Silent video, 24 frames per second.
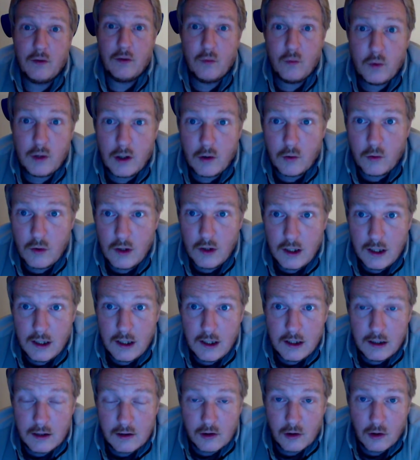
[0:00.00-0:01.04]
we
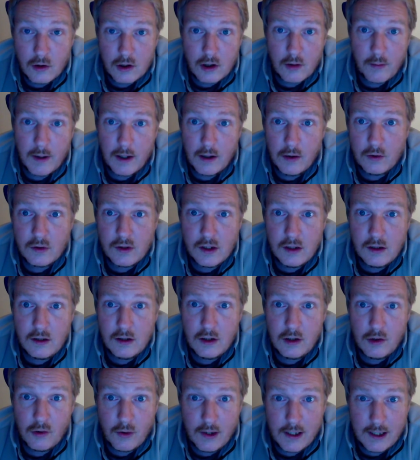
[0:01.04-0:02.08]
only talk about in the
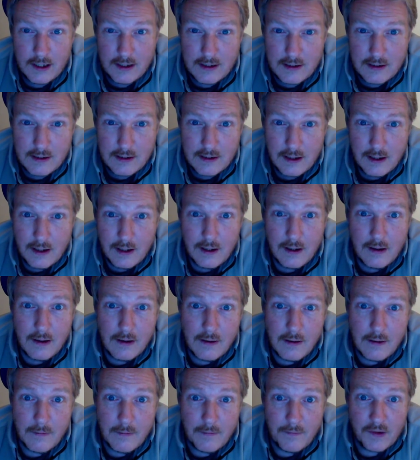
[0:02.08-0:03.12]
US.
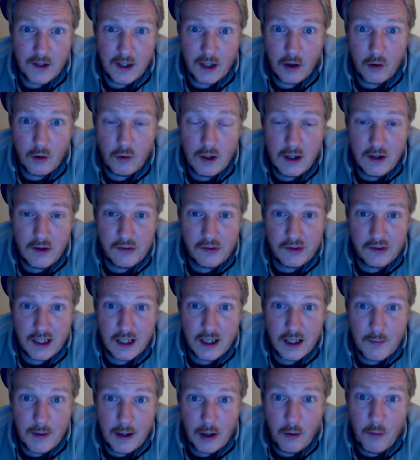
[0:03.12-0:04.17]
The only thing
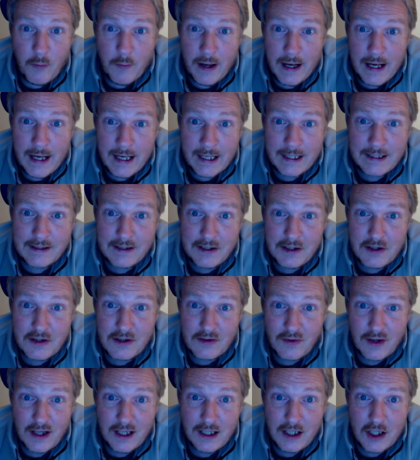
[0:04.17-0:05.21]
about my exit
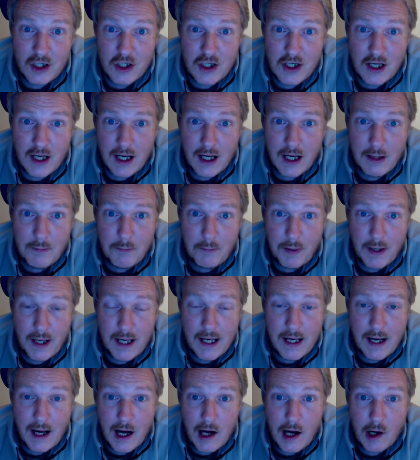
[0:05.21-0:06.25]
strategy, I
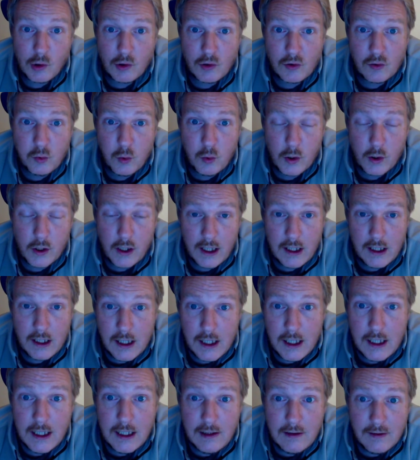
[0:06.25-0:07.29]
pay out what I
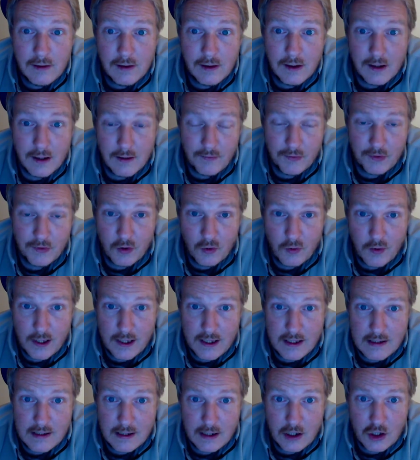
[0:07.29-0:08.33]
need, and the
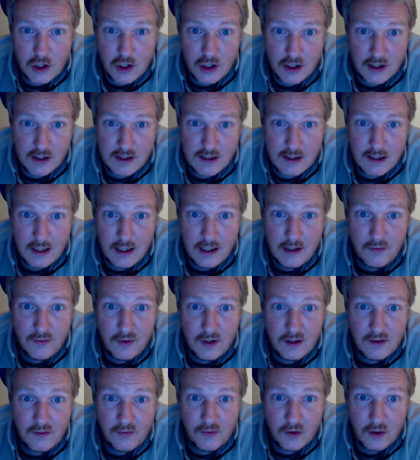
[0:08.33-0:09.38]
rest I just leave
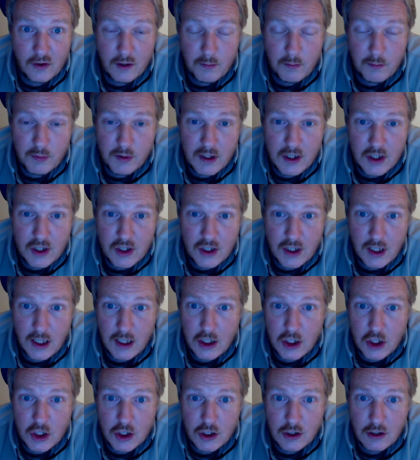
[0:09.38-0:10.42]
it for
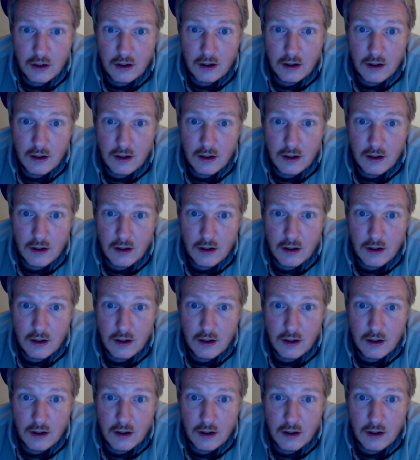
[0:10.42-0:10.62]
appreciation.